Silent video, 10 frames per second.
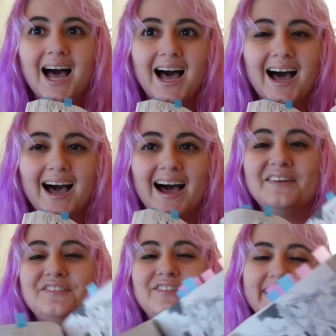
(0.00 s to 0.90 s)
Uh,
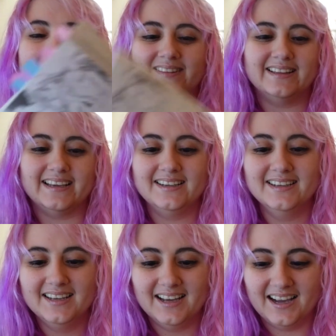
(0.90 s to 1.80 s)
finally.
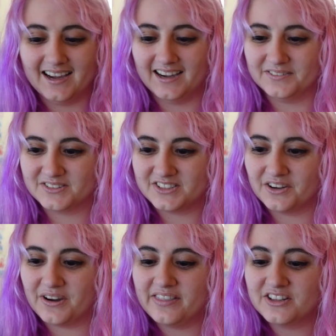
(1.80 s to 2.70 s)
Um,
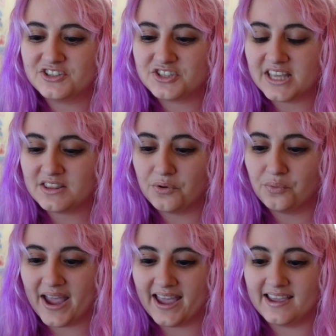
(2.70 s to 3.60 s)
so, and then just like the
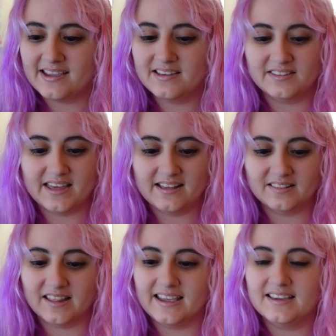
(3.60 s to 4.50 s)
way
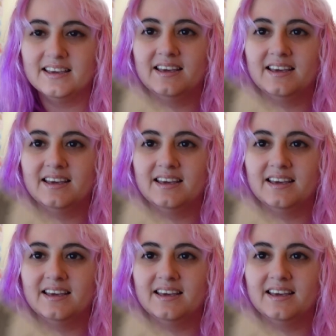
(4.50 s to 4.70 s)
that like